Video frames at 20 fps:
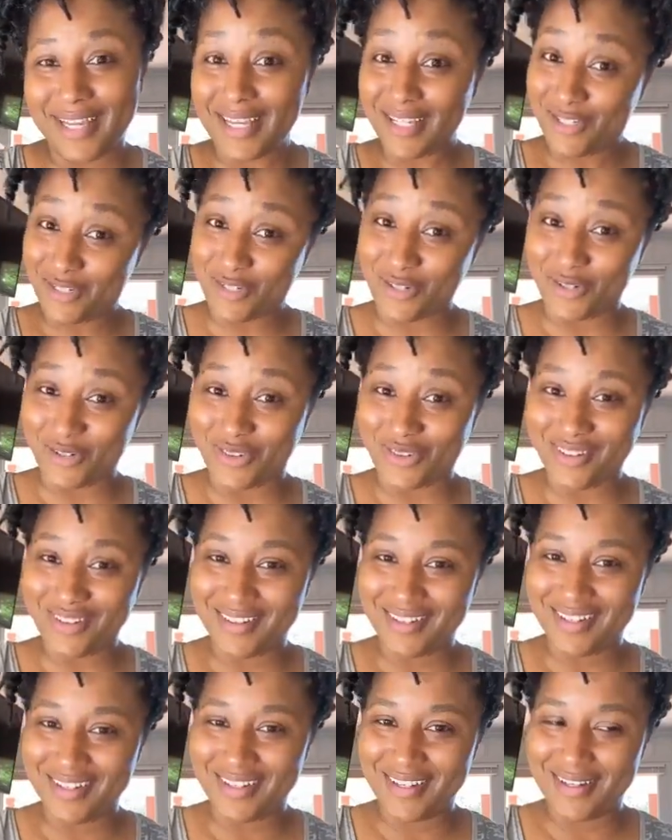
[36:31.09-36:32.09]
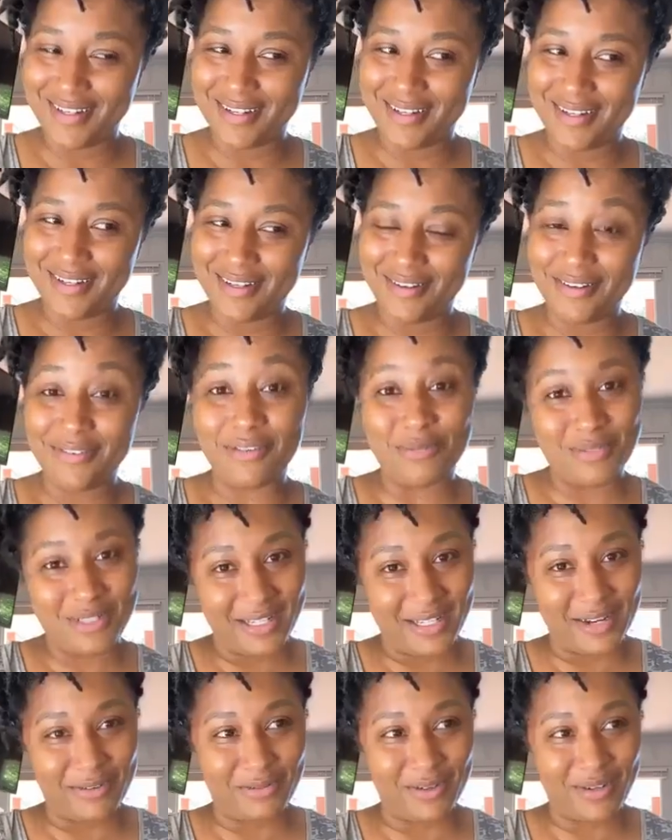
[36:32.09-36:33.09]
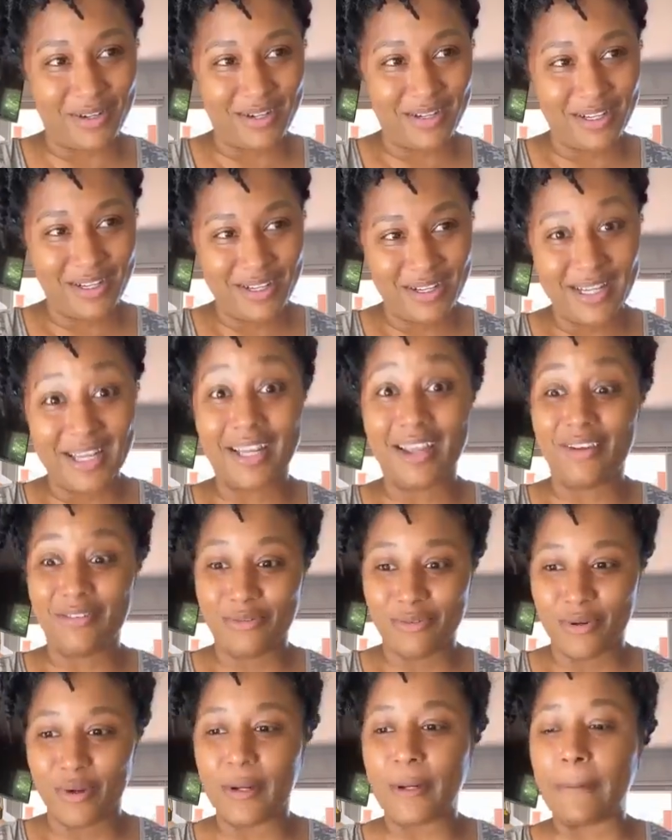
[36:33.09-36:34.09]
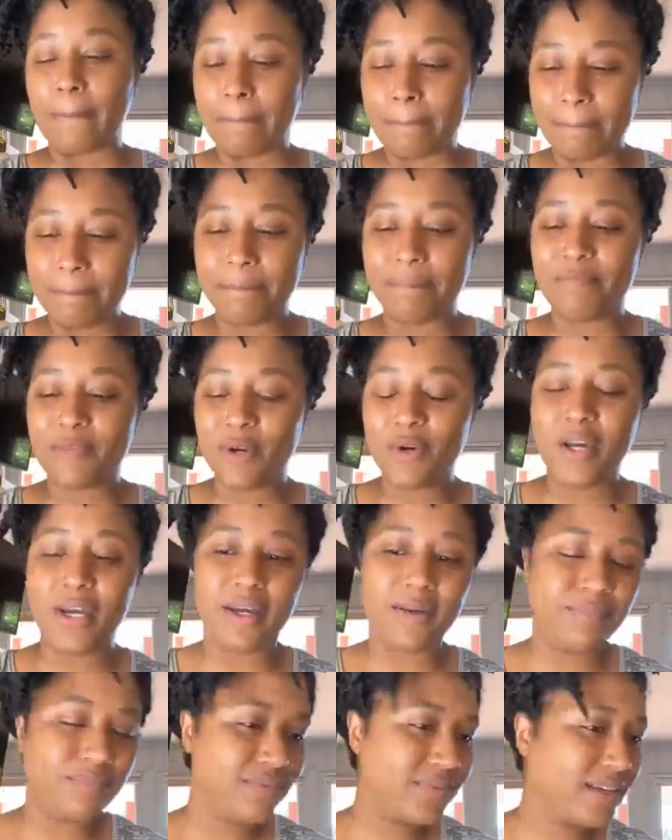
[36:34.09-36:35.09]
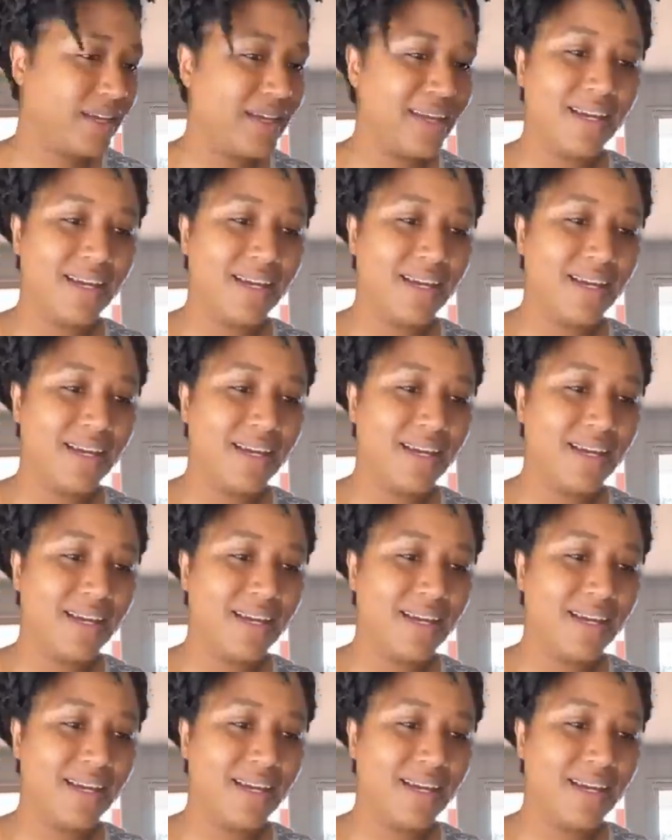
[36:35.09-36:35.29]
His children from slavery. He freed them. Okay.